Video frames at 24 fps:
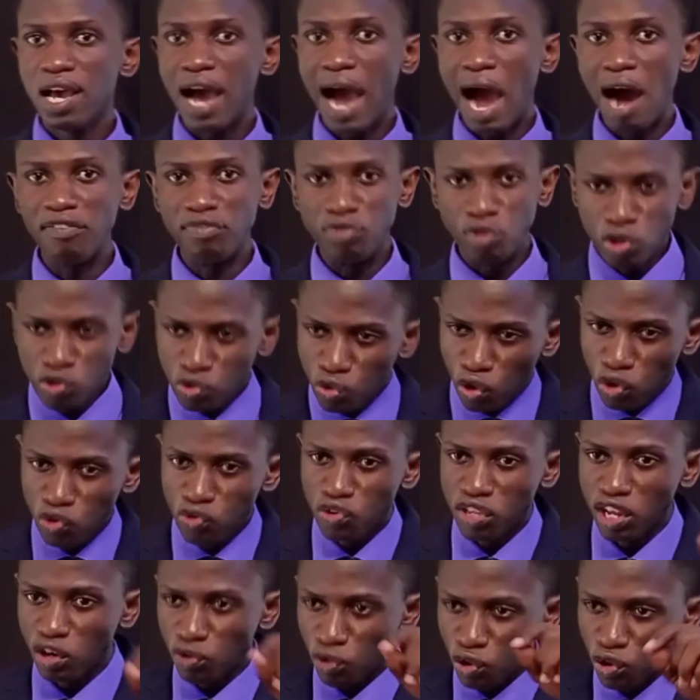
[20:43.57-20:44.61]
I've not gone
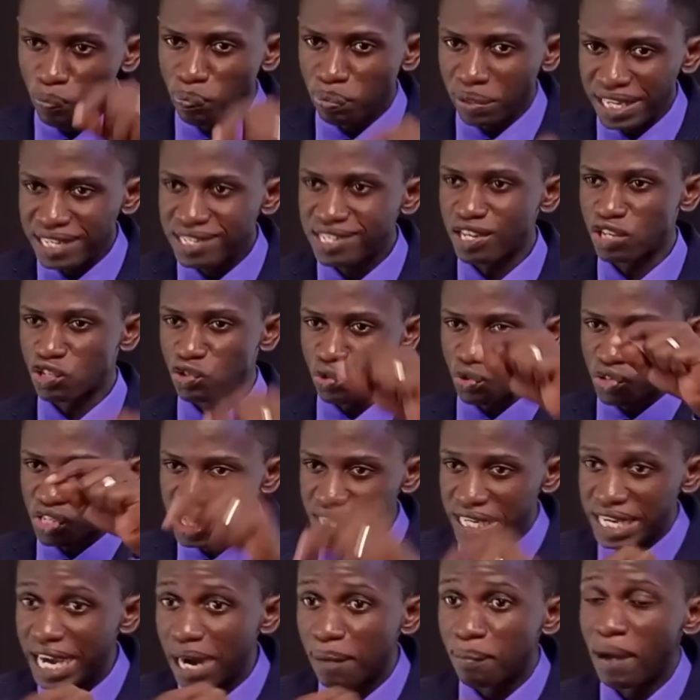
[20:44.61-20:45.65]
to the wrong places to
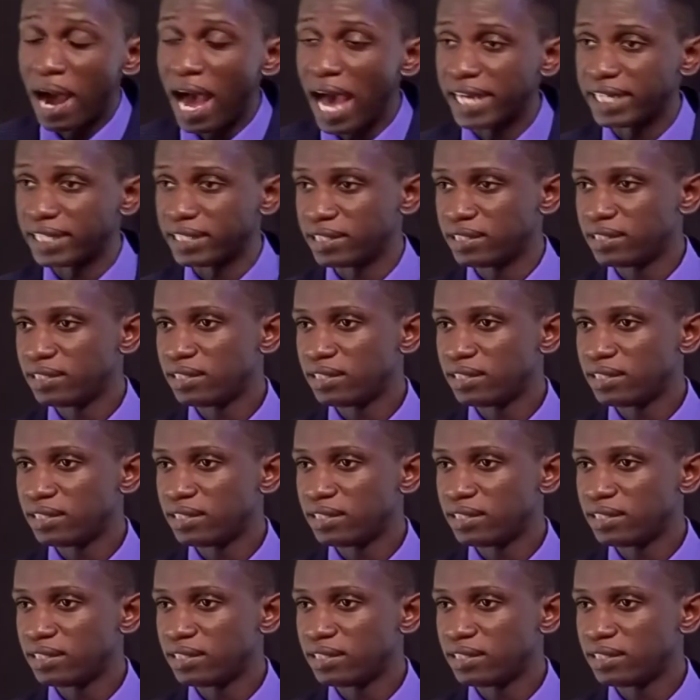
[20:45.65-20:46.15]
seek a man.